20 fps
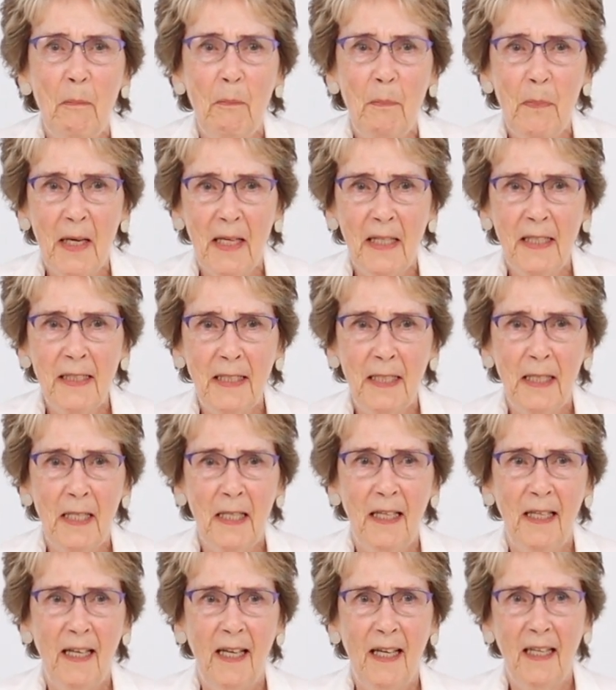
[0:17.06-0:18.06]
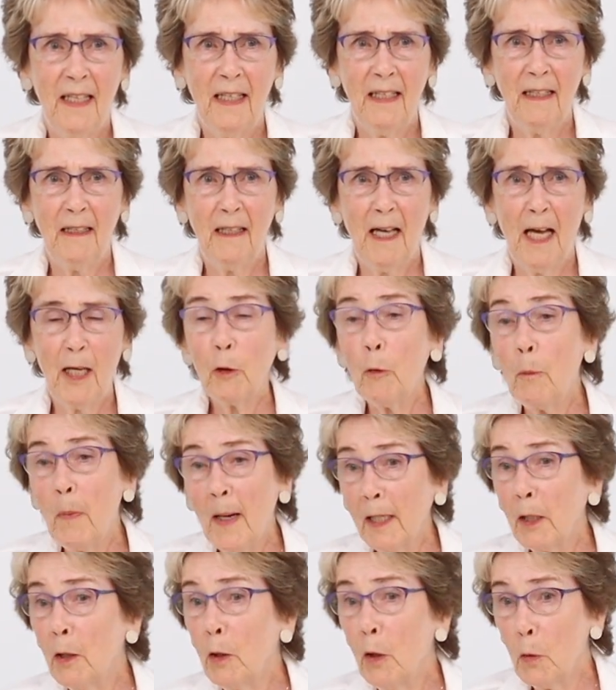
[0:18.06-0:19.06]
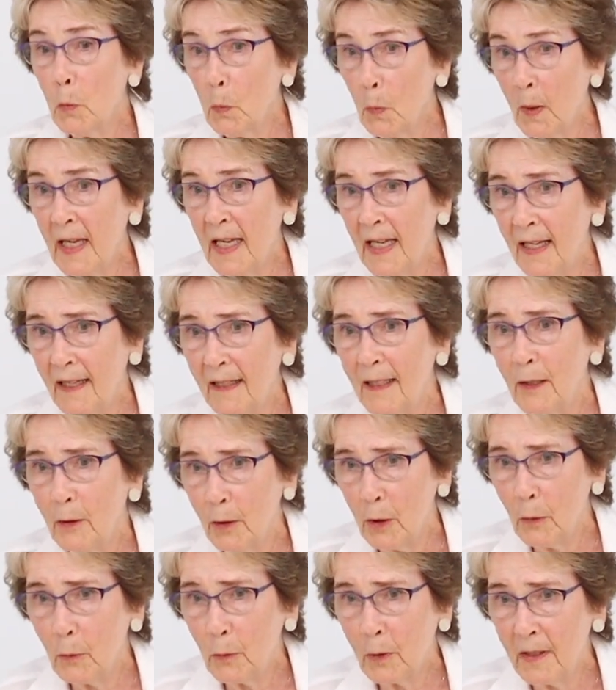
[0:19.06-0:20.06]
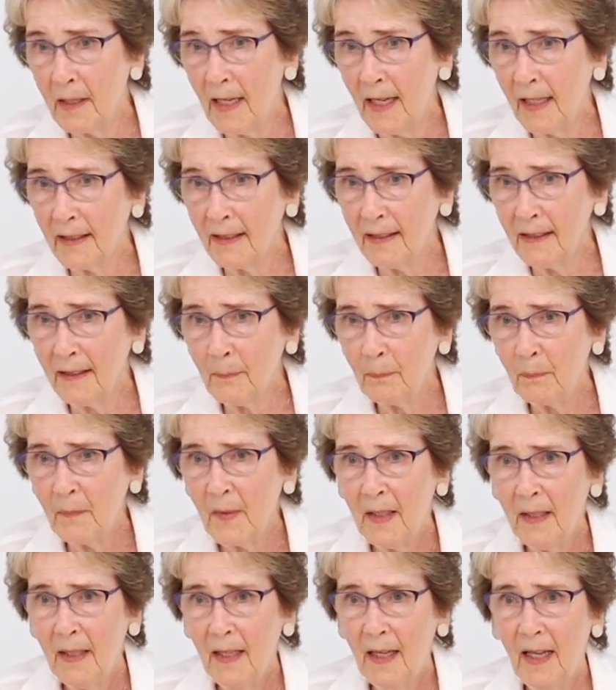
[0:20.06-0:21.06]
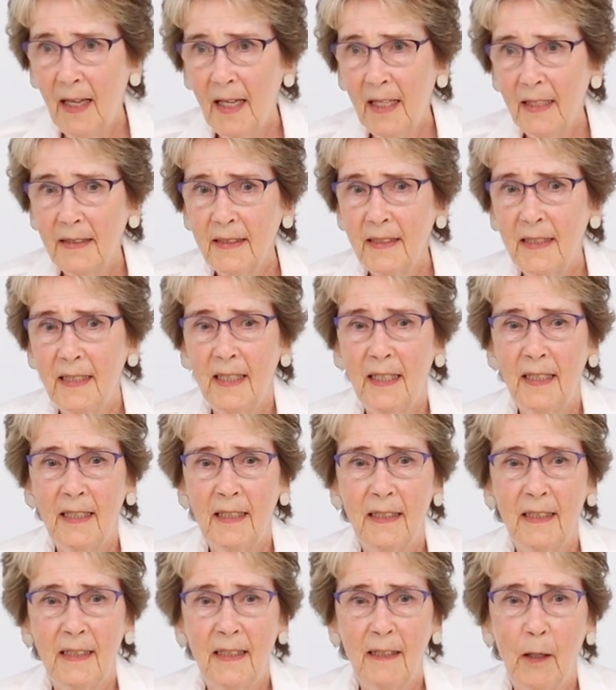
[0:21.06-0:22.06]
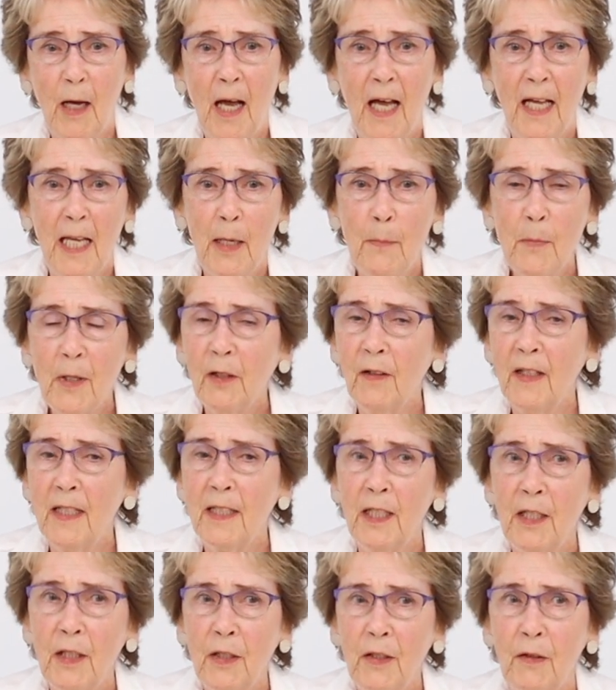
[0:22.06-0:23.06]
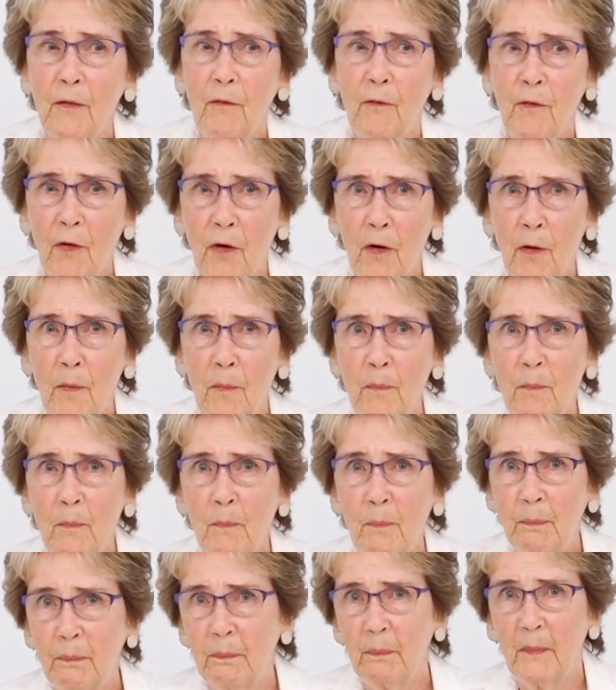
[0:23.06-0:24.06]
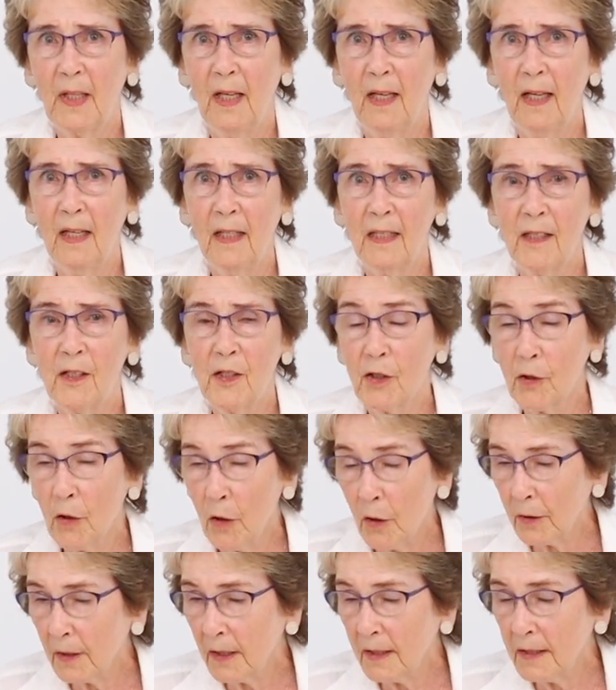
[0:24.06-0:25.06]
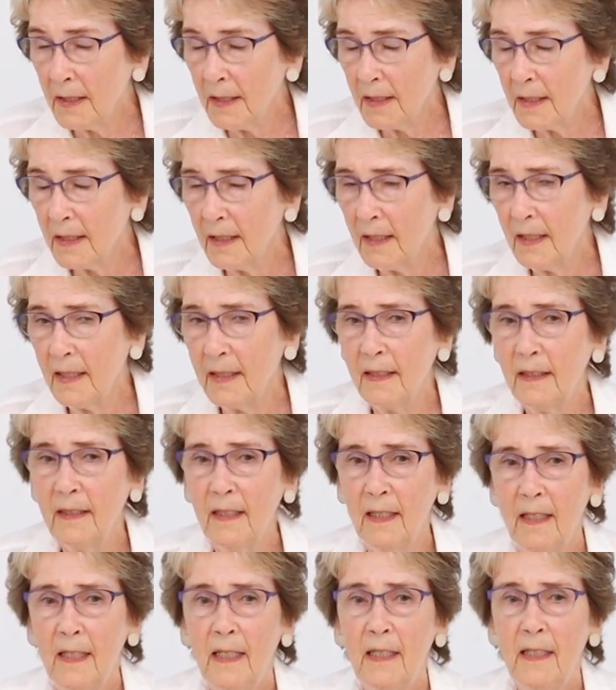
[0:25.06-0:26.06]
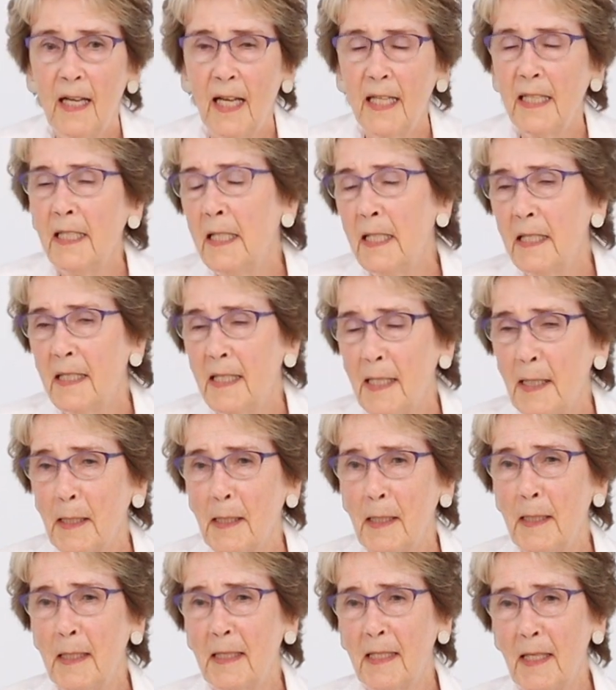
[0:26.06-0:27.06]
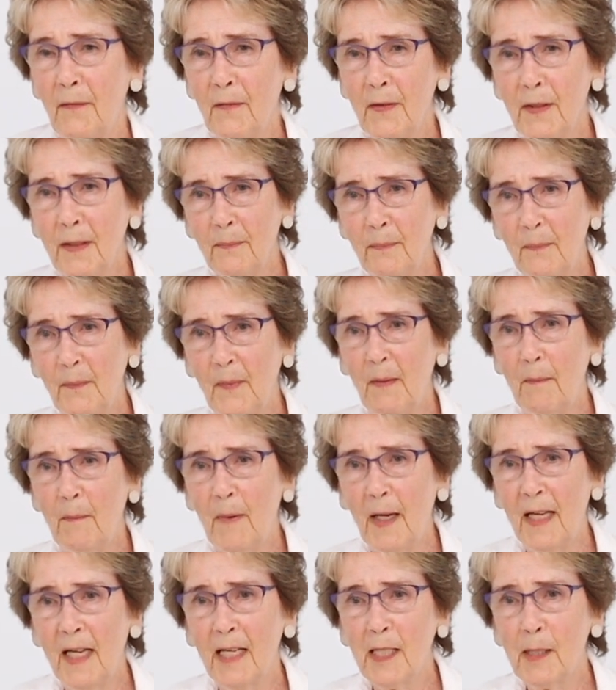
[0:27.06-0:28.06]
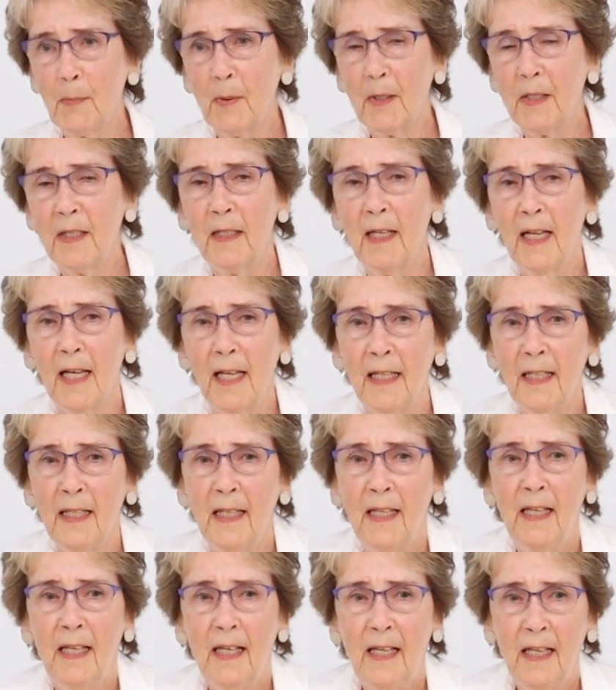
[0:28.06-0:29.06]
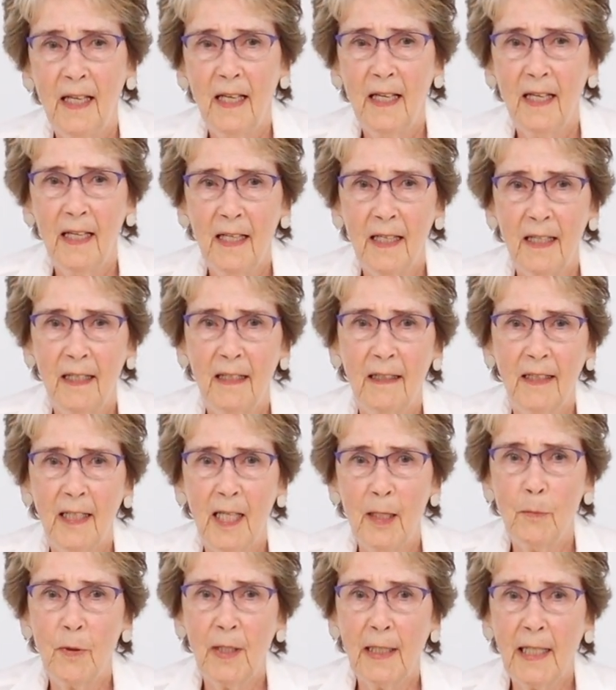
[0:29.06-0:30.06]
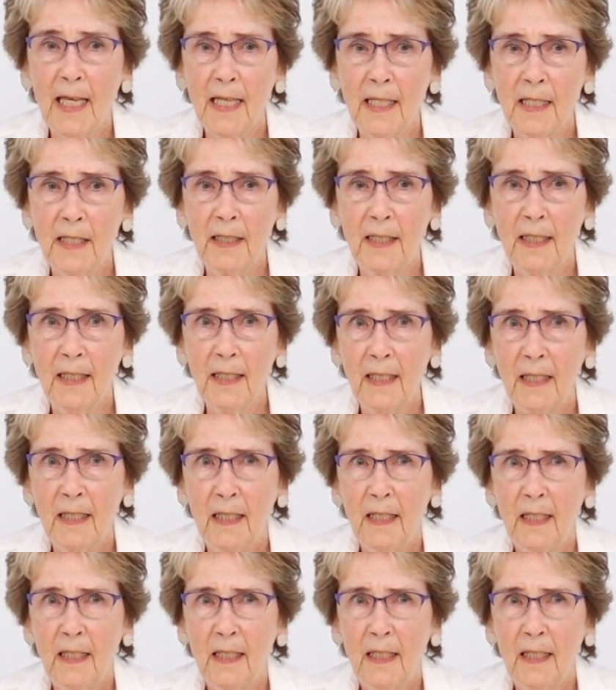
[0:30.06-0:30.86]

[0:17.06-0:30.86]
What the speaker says: But I go back a long way in the Okanagan, and I emigrated from Scotland in 1967. My husband and I came to Canada,